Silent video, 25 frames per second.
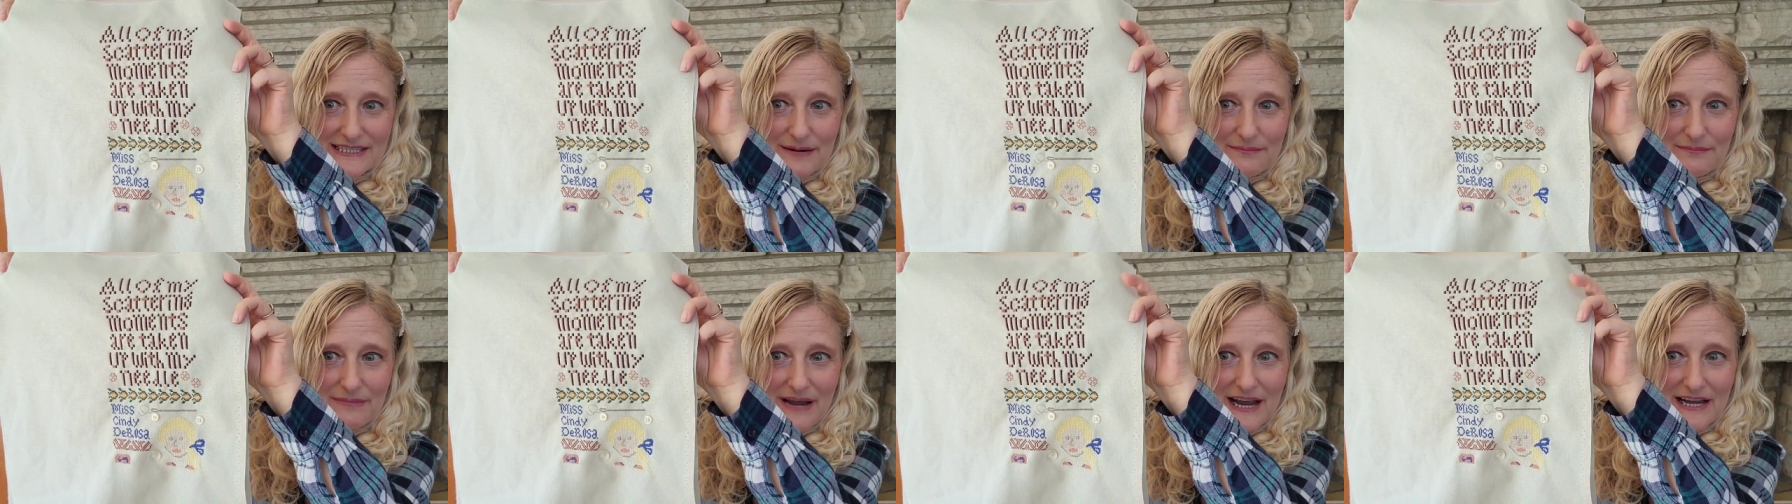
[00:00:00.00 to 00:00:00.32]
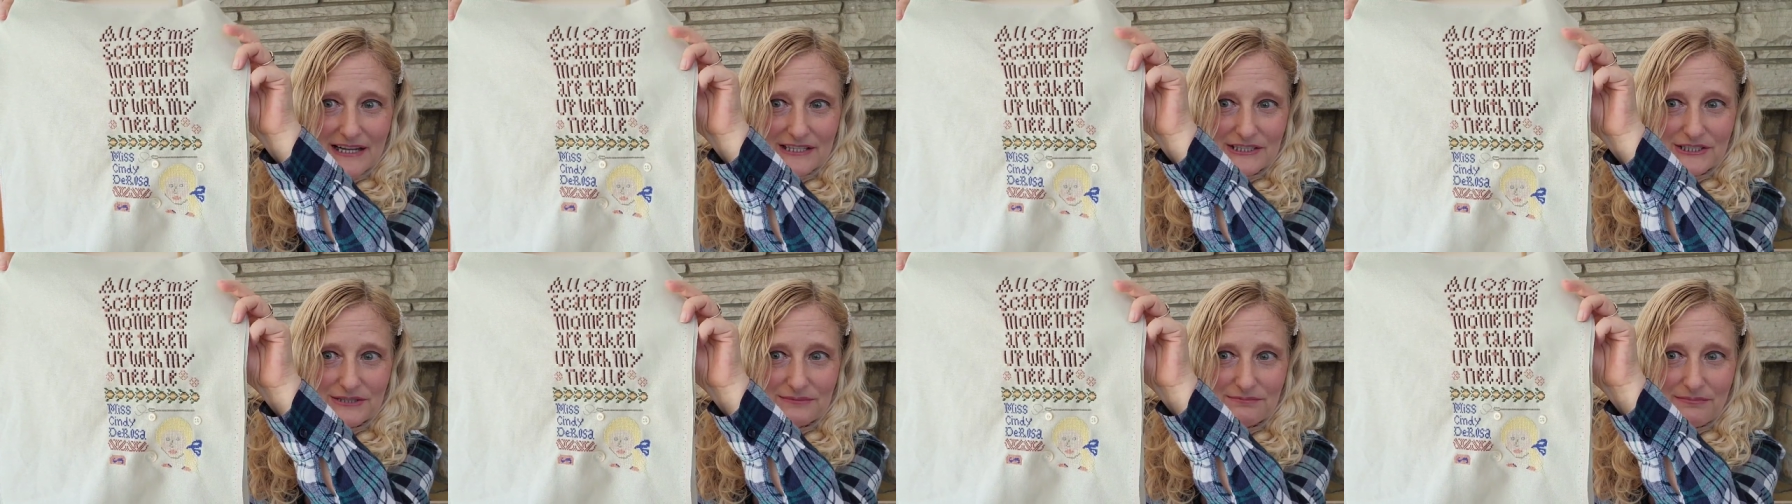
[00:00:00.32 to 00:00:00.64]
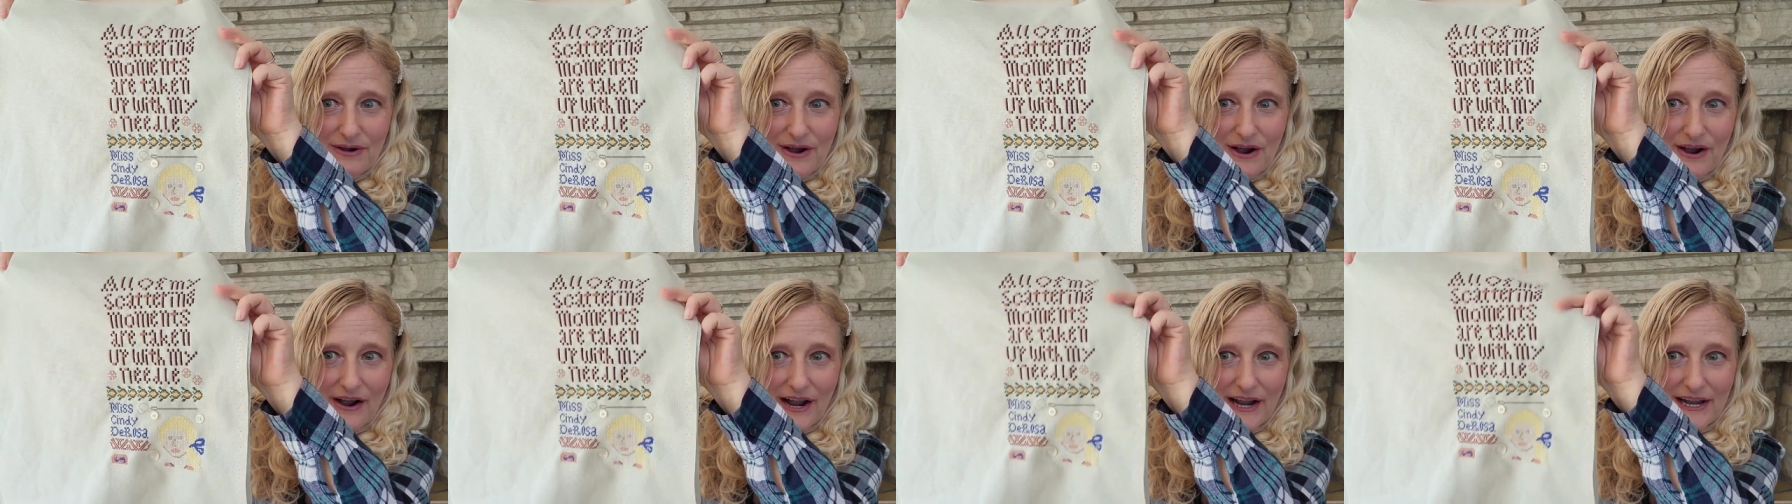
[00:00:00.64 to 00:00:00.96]
to match
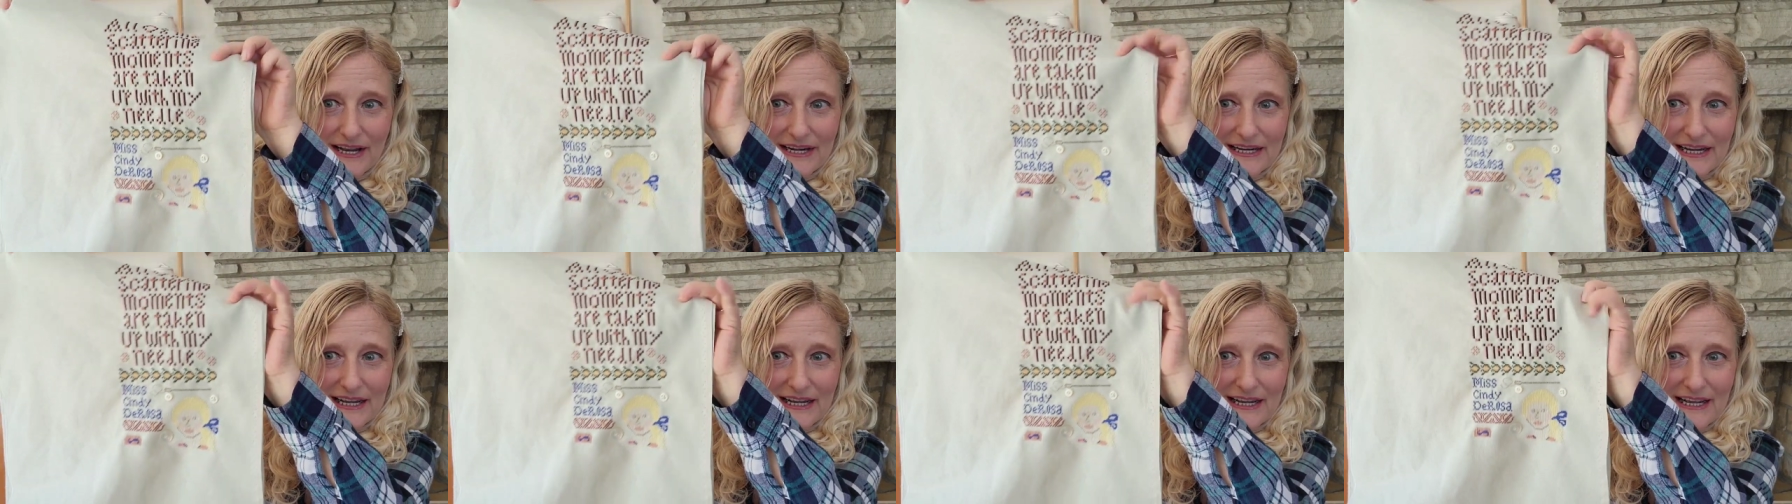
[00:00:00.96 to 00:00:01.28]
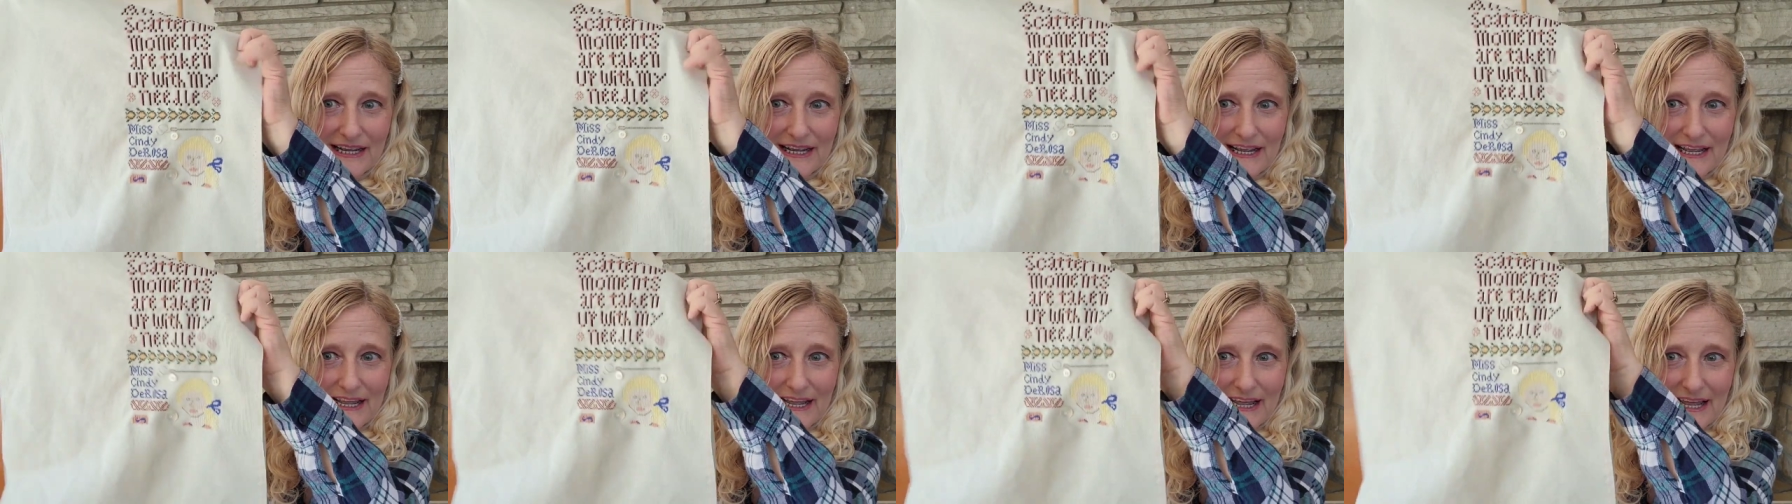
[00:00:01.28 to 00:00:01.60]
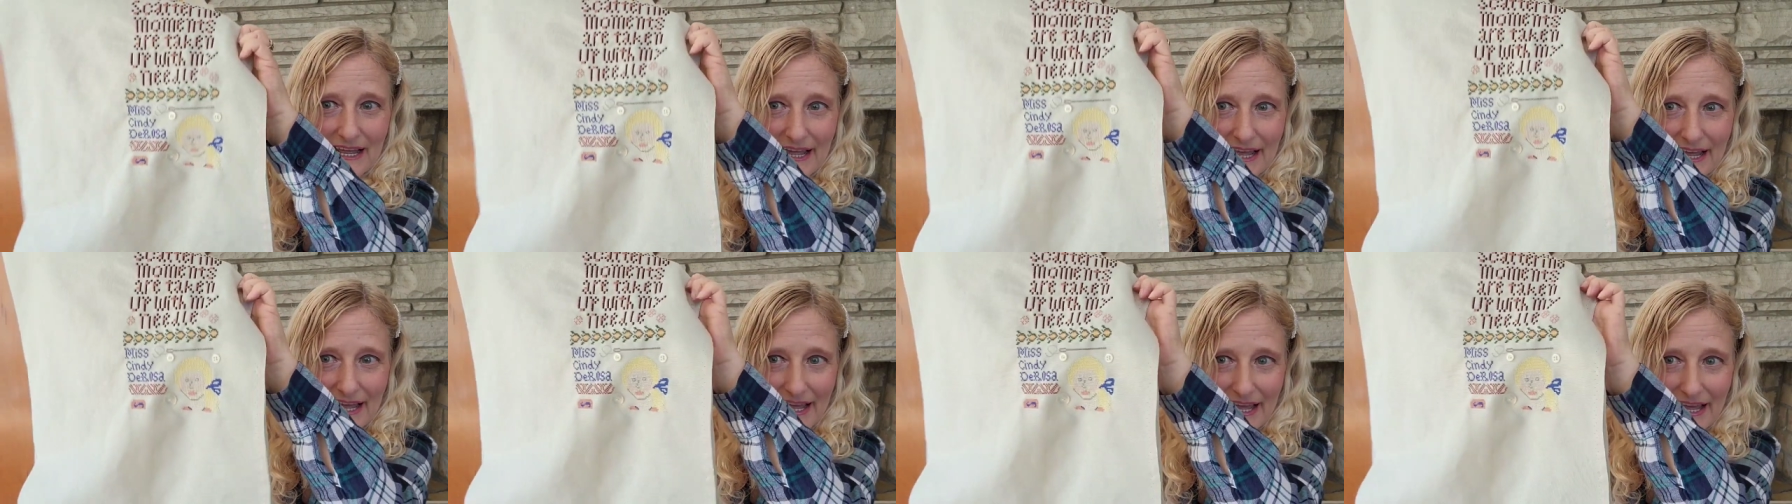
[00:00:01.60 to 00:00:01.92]
mine,
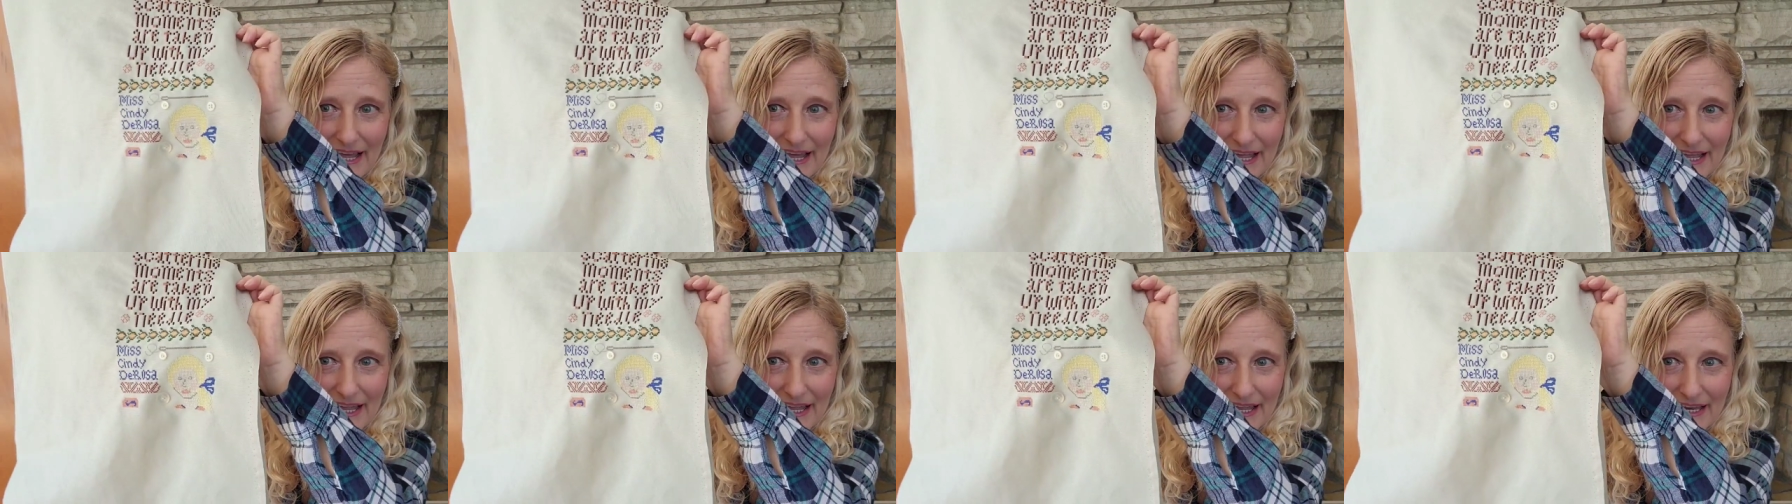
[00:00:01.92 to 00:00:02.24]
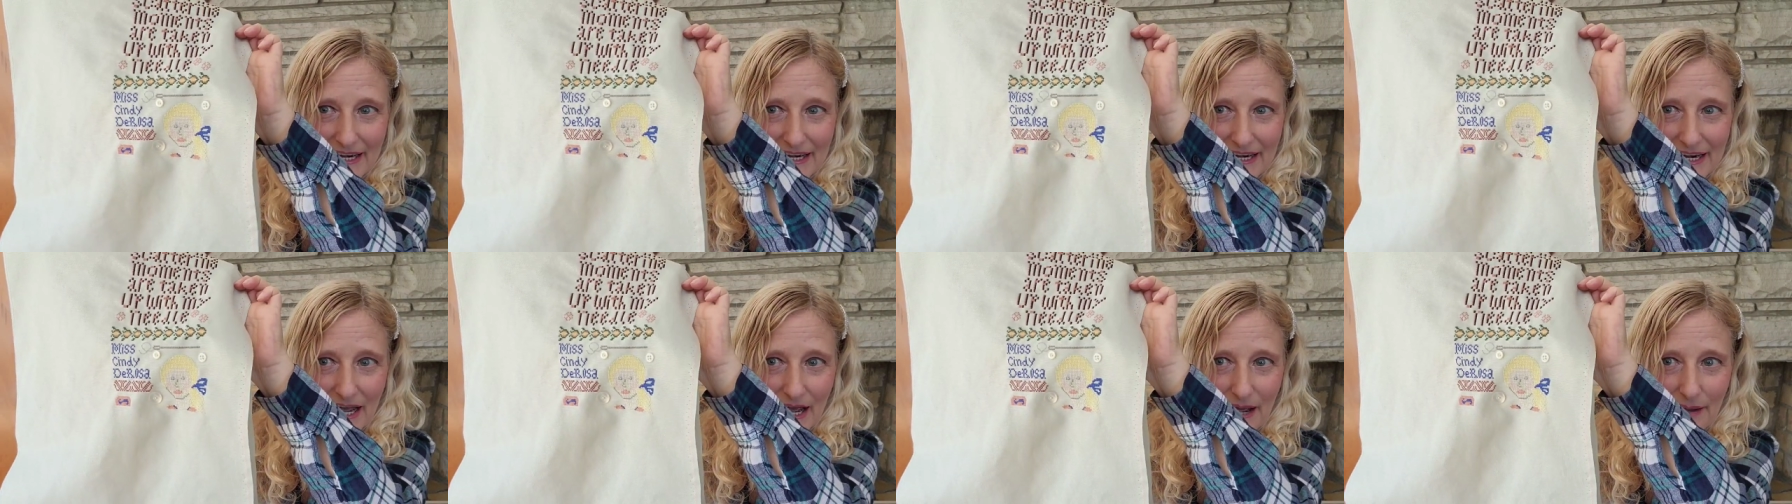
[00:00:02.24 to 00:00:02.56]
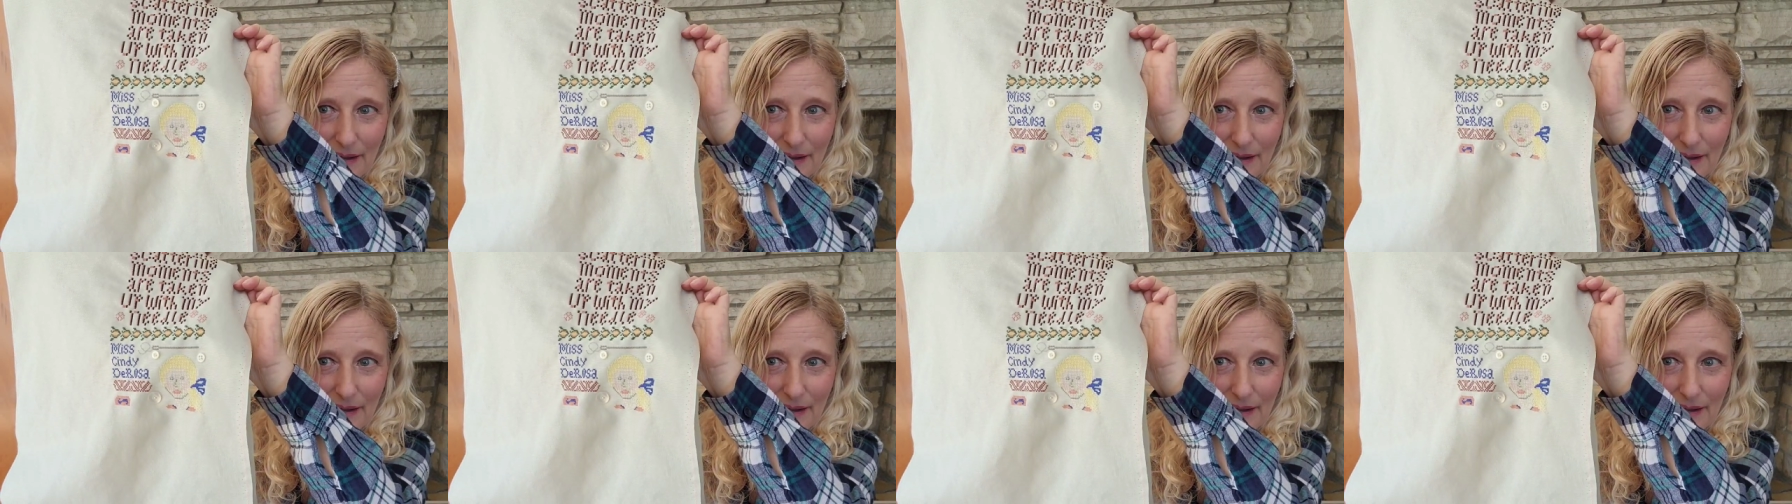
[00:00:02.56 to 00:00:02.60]
and